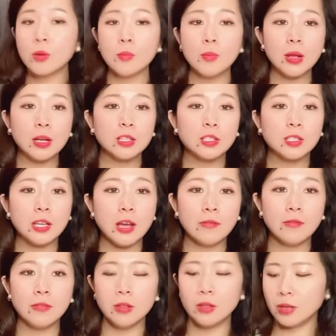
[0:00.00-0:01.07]
But he's
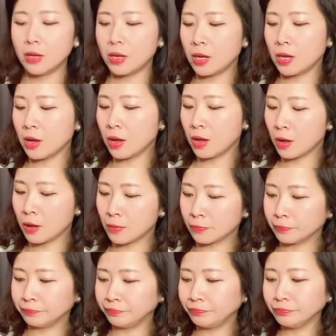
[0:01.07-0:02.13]
definitely
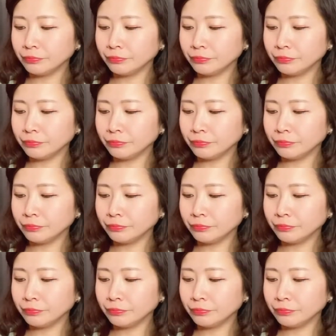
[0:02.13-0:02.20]
um,